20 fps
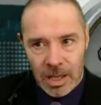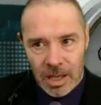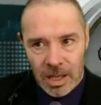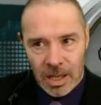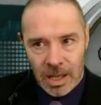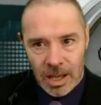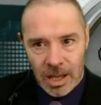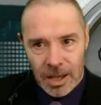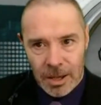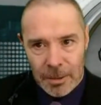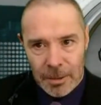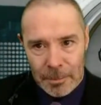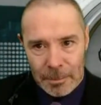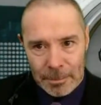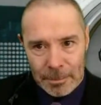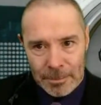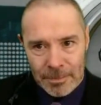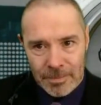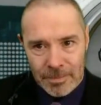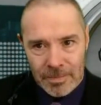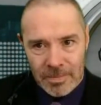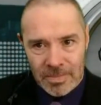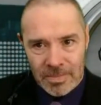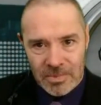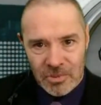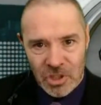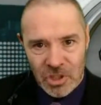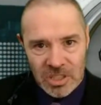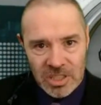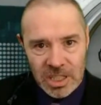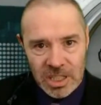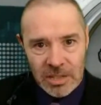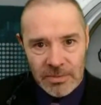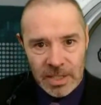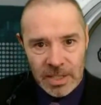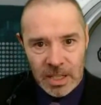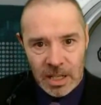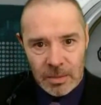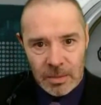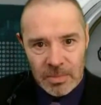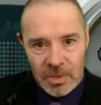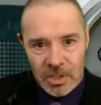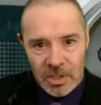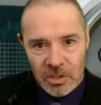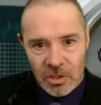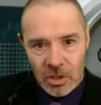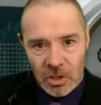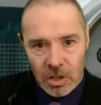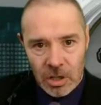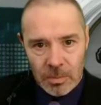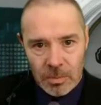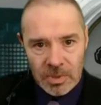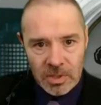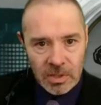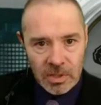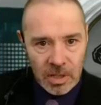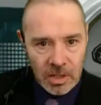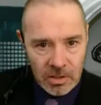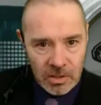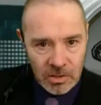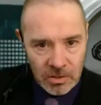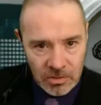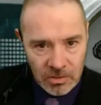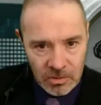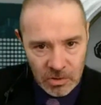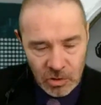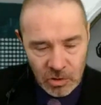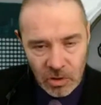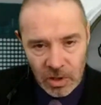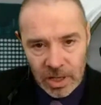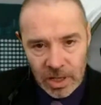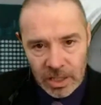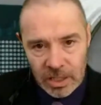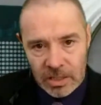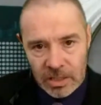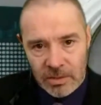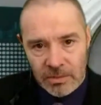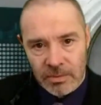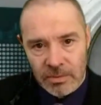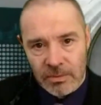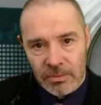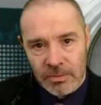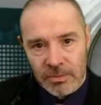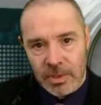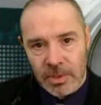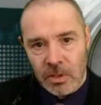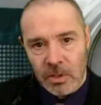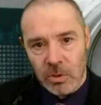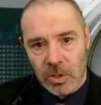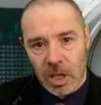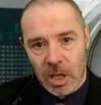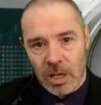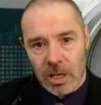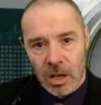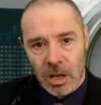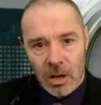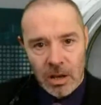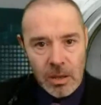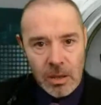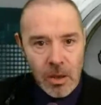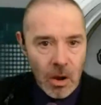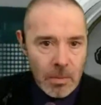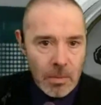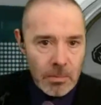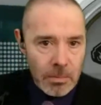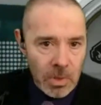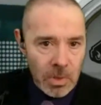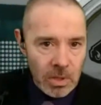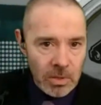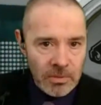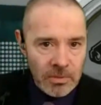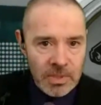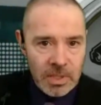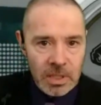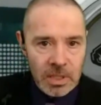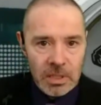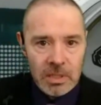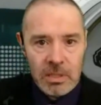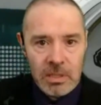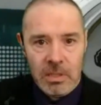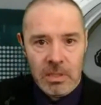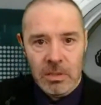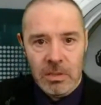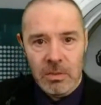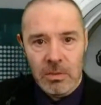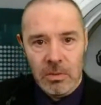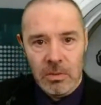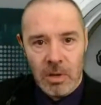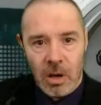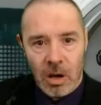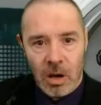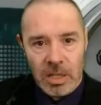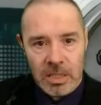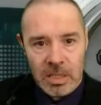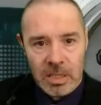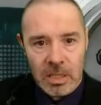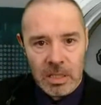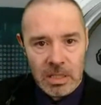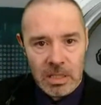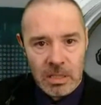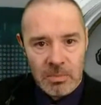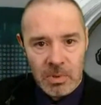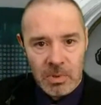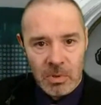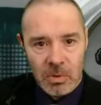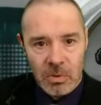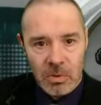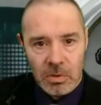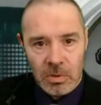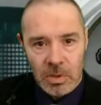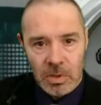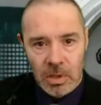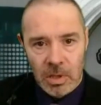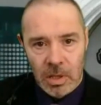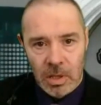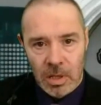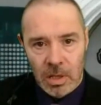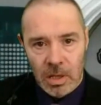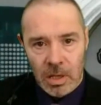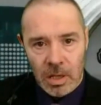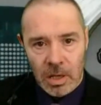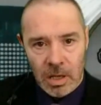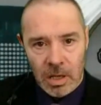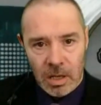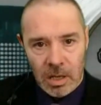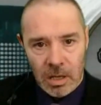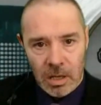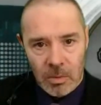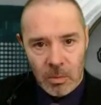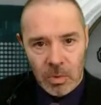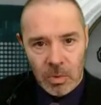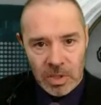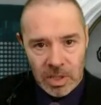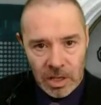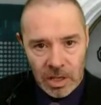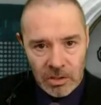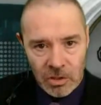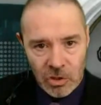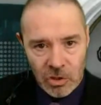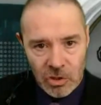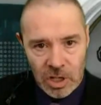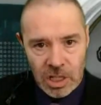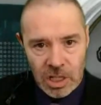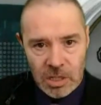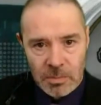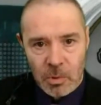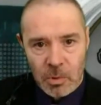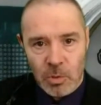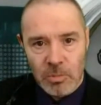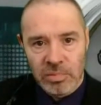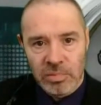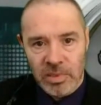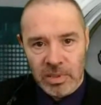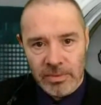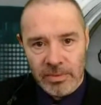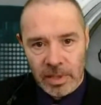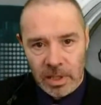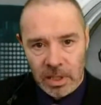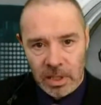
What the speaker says: um, just giving up the job and trying a different field. And I moved into IT support with London Transport briefly.